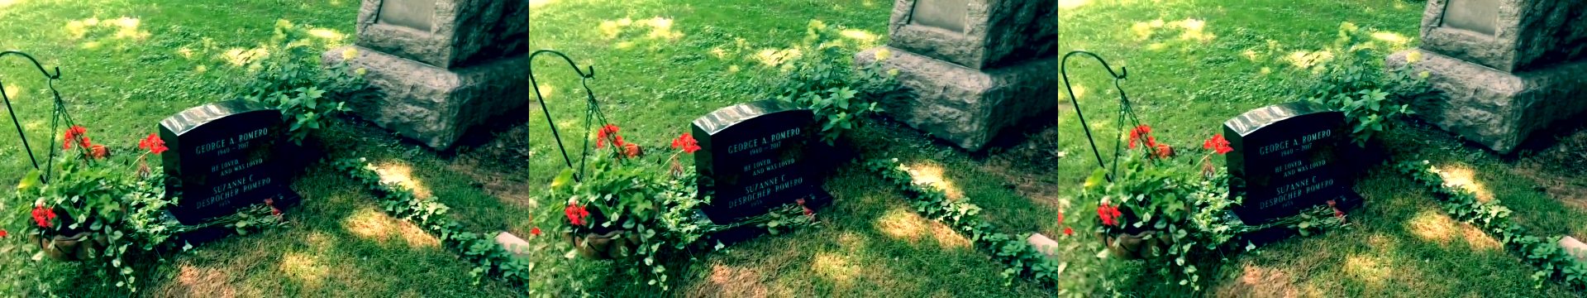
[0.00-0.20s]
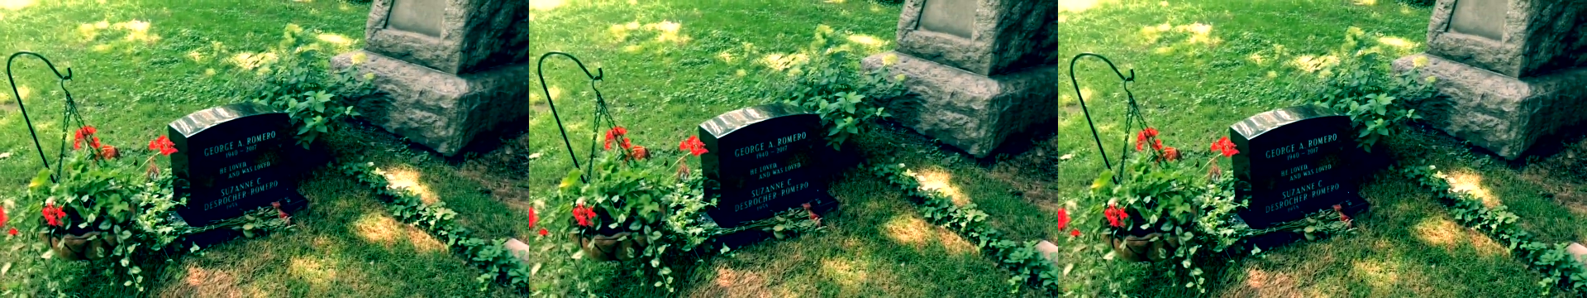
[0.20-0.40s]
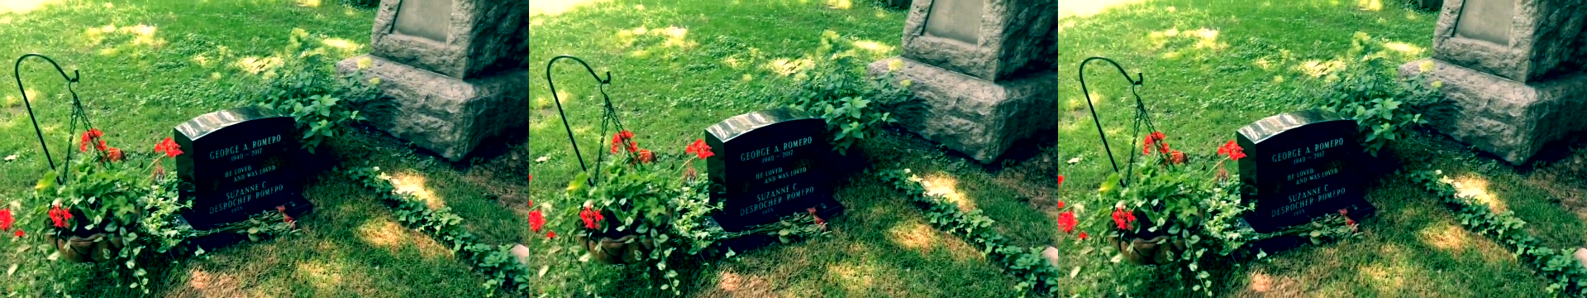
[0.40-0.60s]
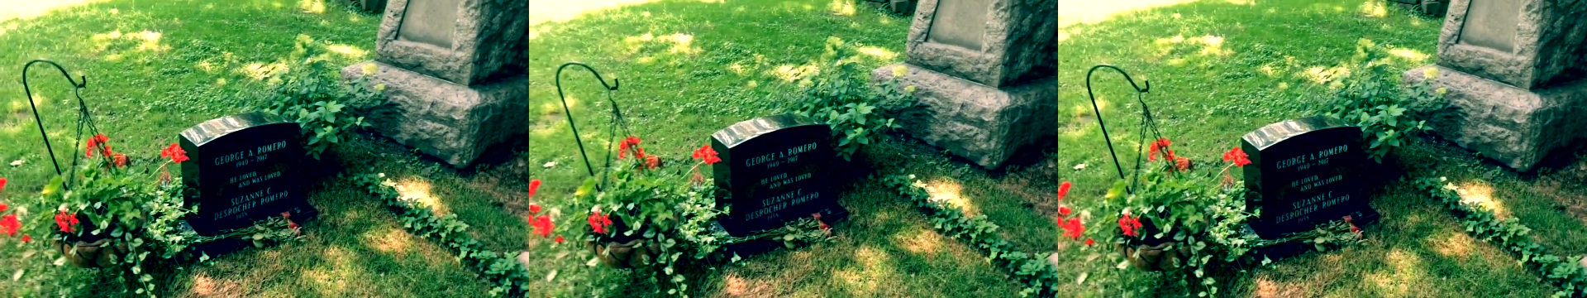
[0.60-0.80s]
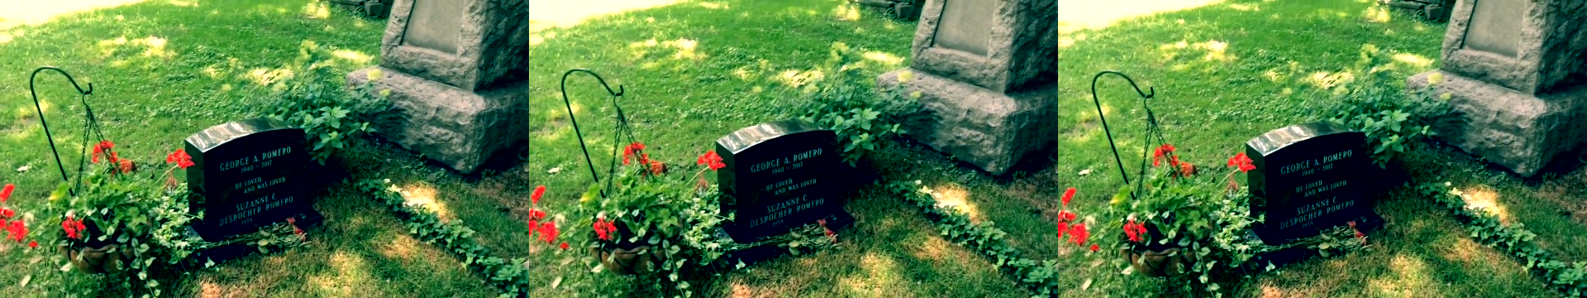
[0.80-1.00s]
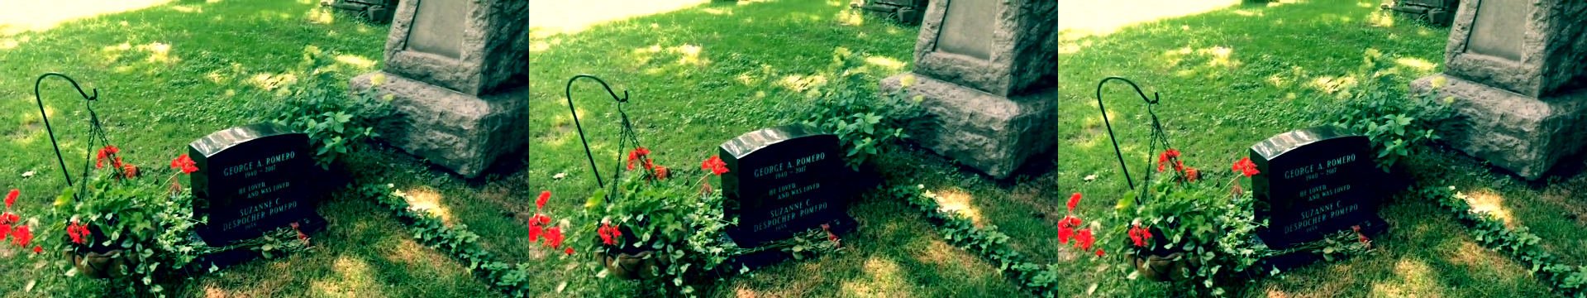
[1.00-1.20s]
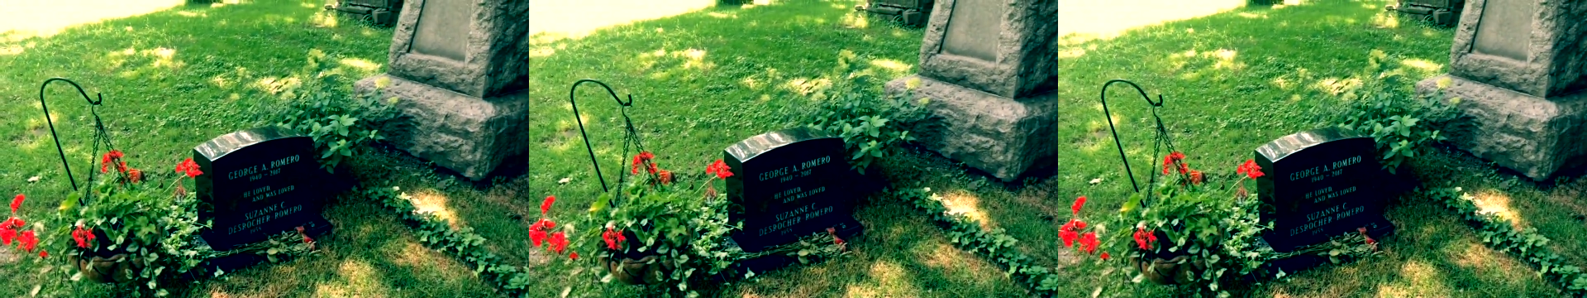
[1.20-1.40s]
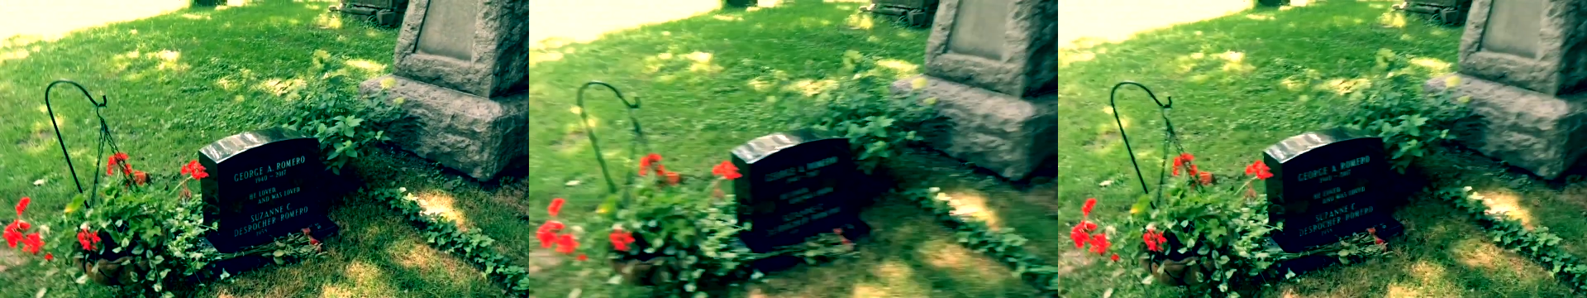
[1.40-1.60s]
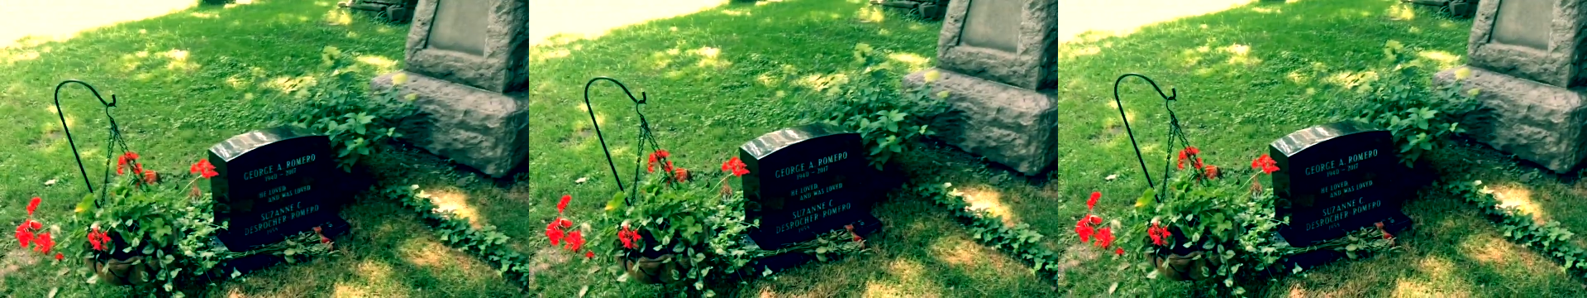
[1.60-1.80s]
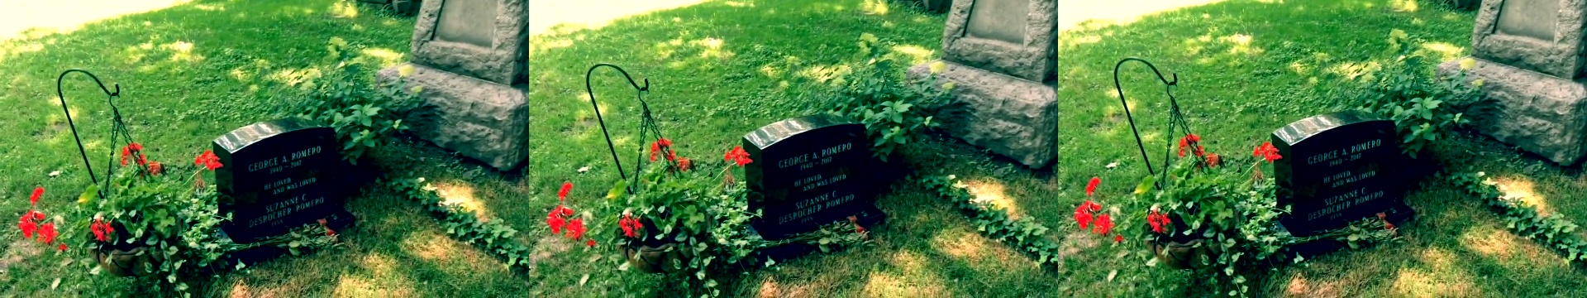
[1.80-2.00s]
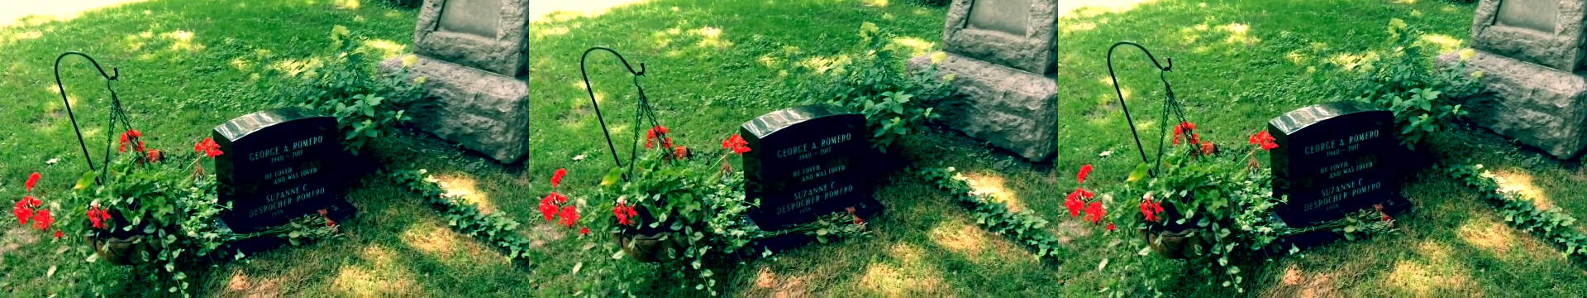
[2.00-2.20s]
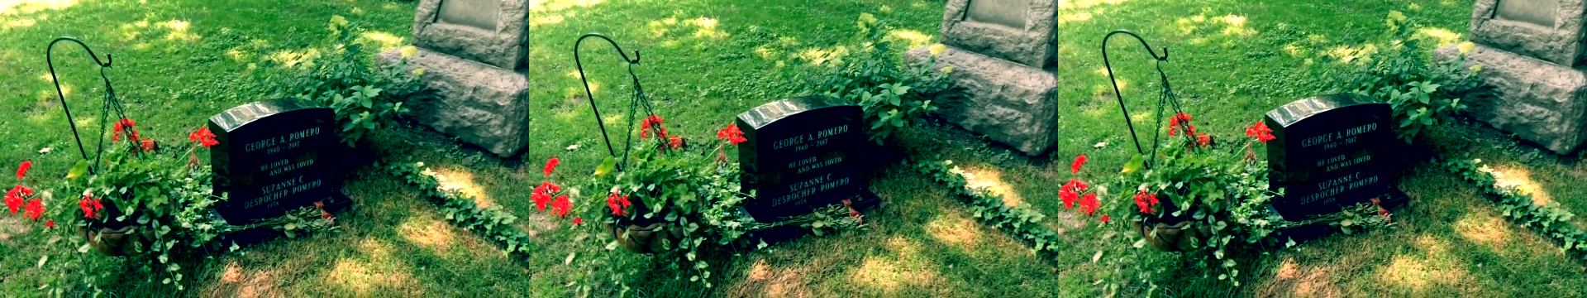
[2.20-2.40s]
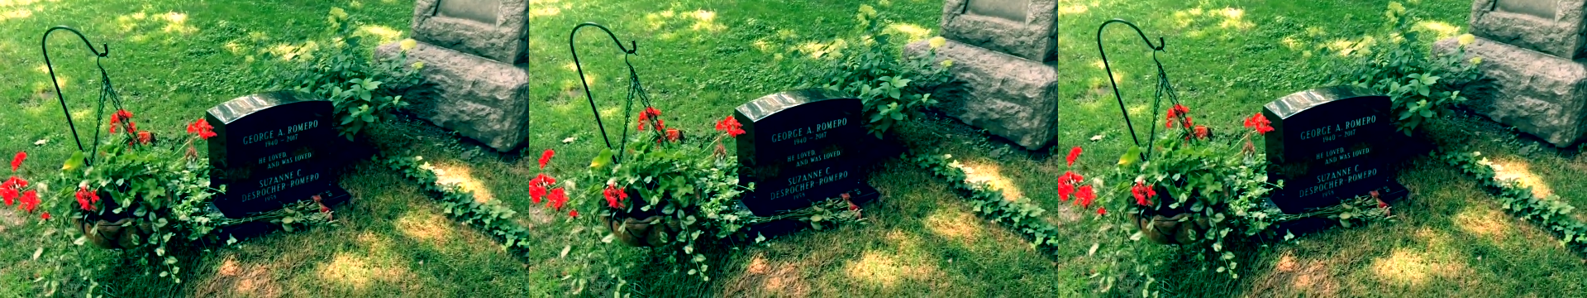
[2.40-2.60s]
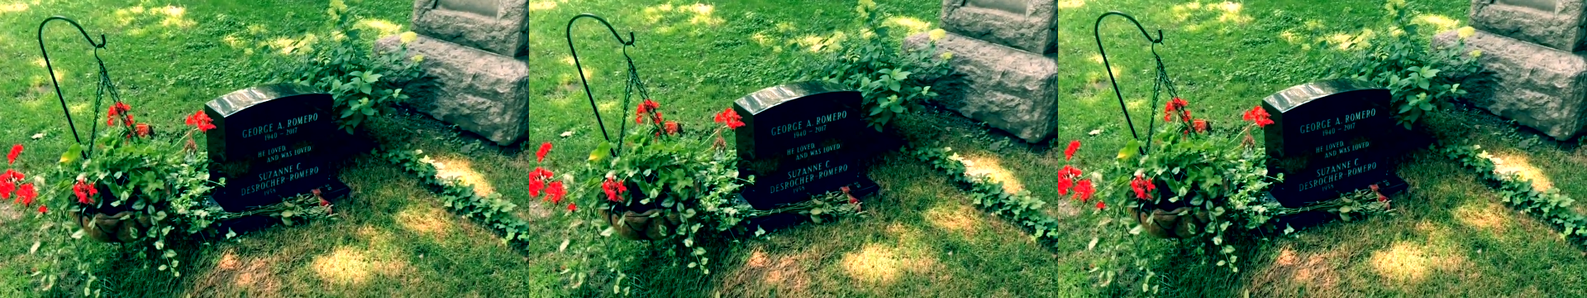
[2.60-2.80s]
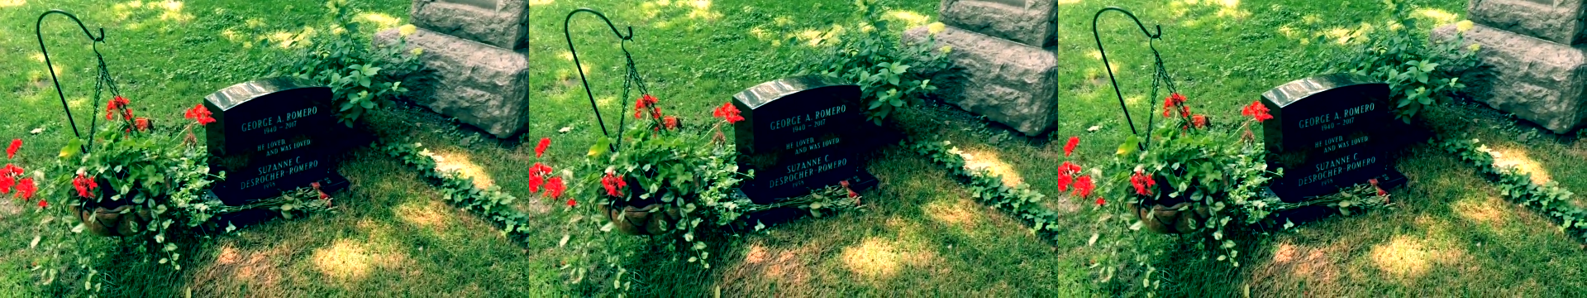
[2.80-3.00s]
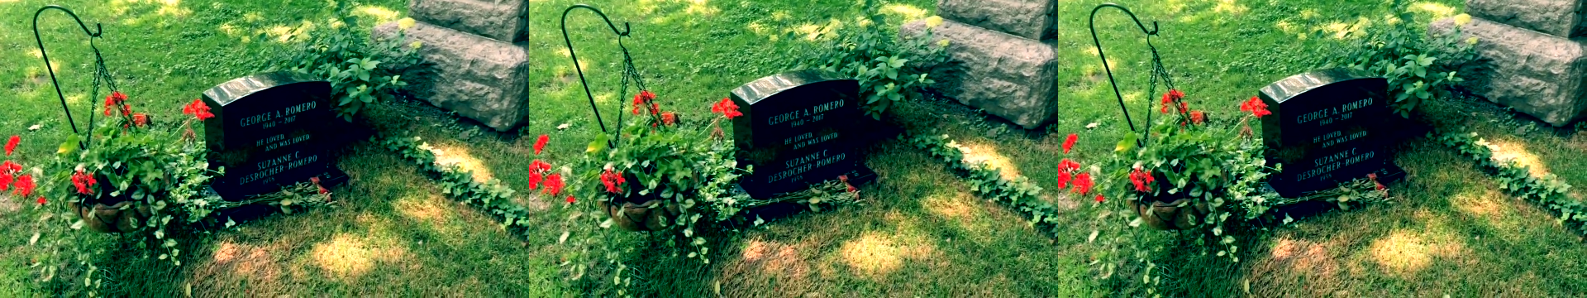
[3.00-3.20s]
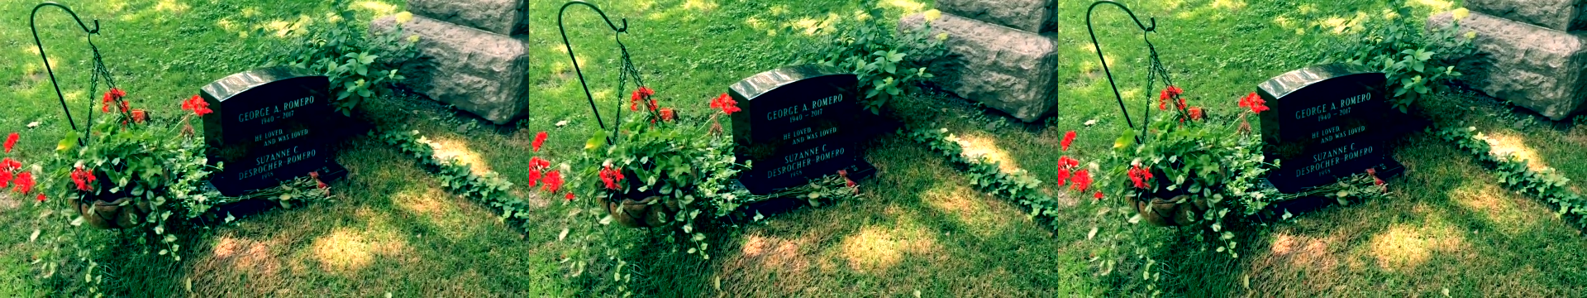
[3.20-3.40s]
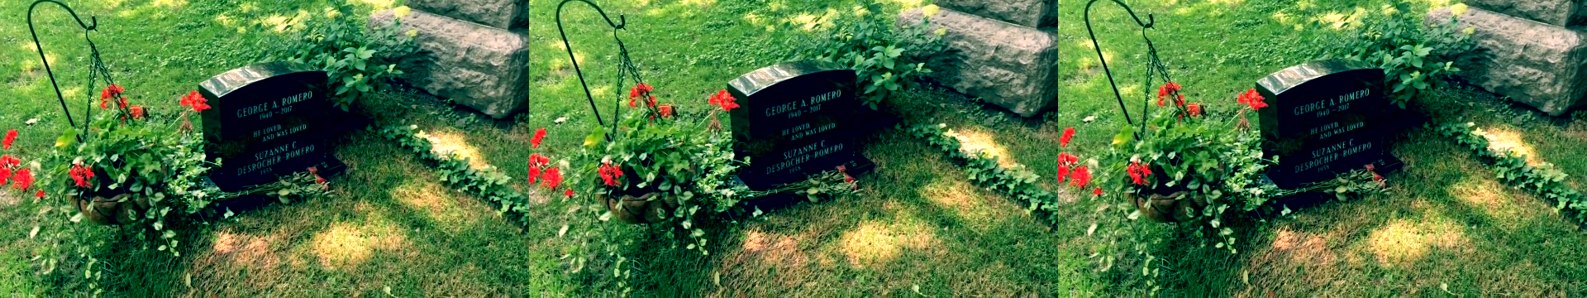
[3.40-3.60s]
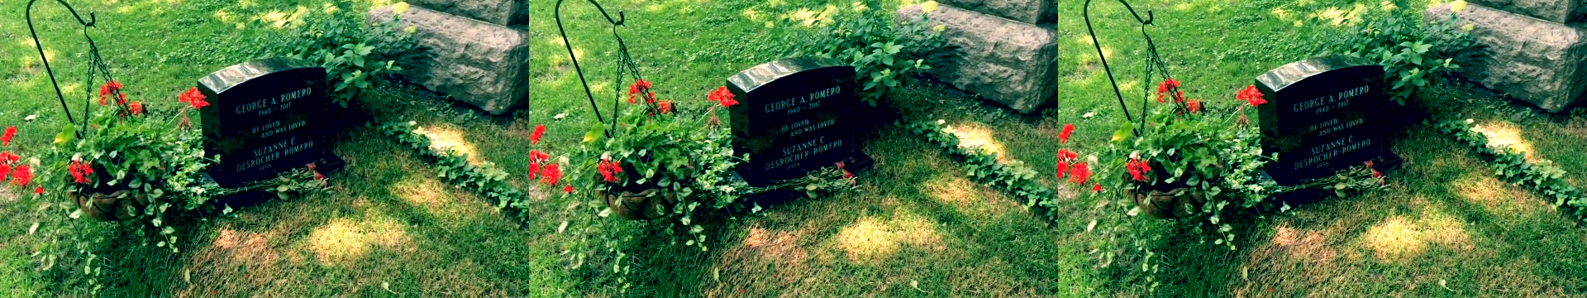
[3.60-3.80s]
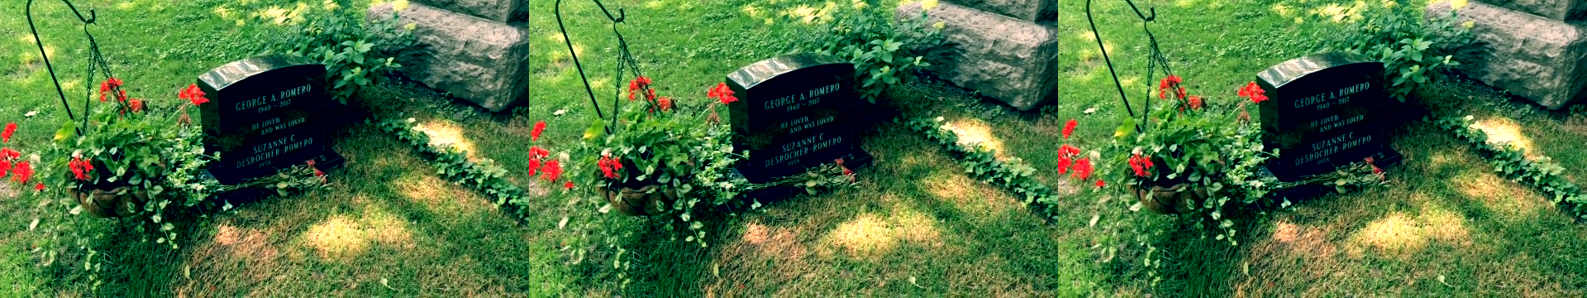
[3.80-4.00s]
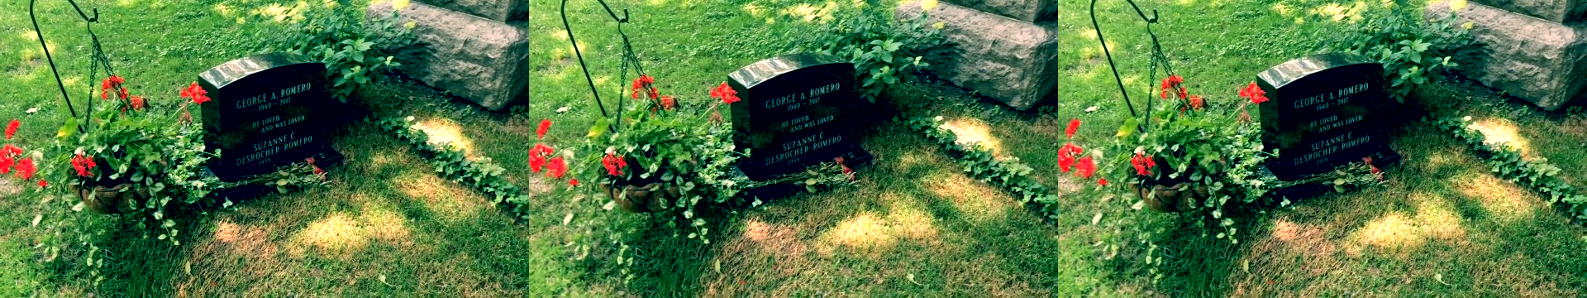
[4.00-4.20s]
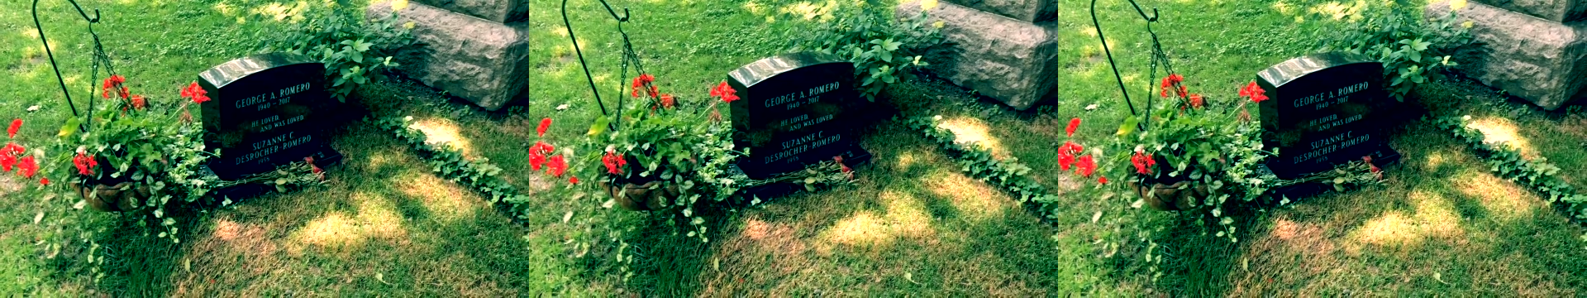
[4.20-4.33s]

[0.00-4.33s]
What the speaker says: [unreadable: no face in view]